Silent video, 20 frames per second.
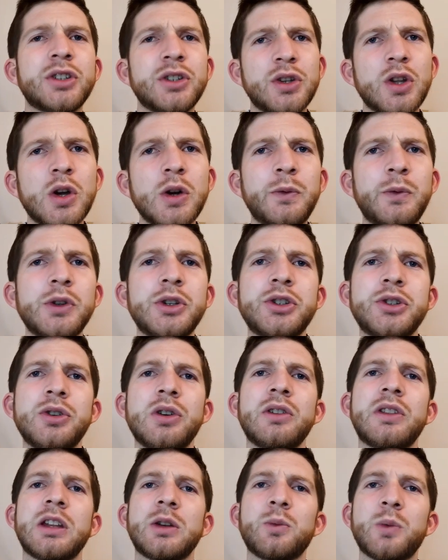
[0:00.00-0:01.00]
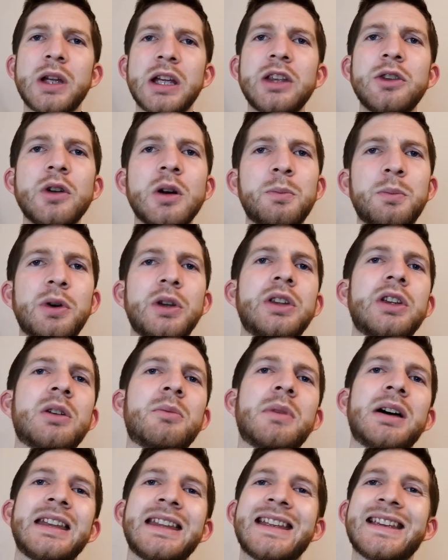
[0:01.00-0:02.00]
to know for sure that where you are putting your
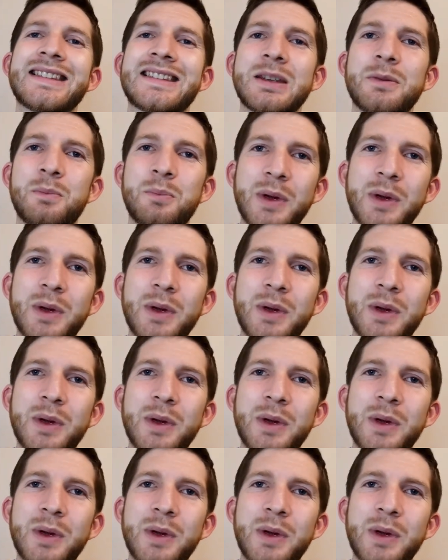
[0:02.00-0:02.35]
money is the